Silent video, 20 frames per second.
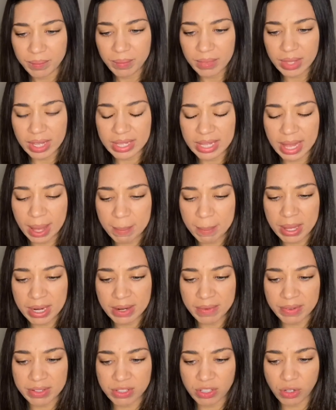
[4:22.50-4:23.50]
that
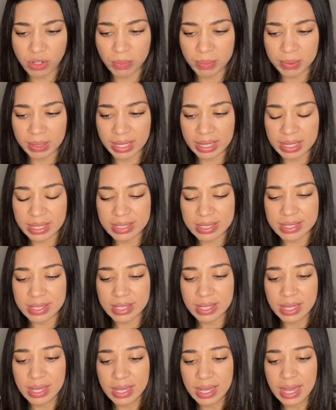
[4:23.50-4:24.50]
metaphysical place.
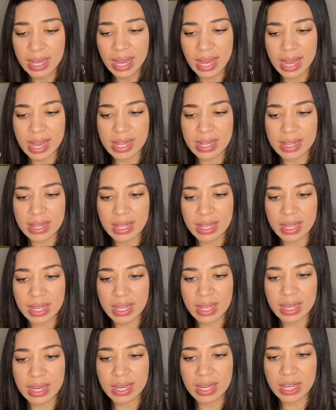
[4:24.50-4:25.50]
And
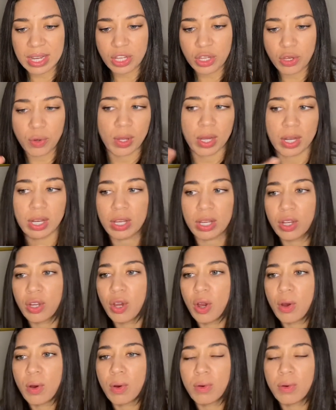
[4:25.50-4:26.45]
then you can go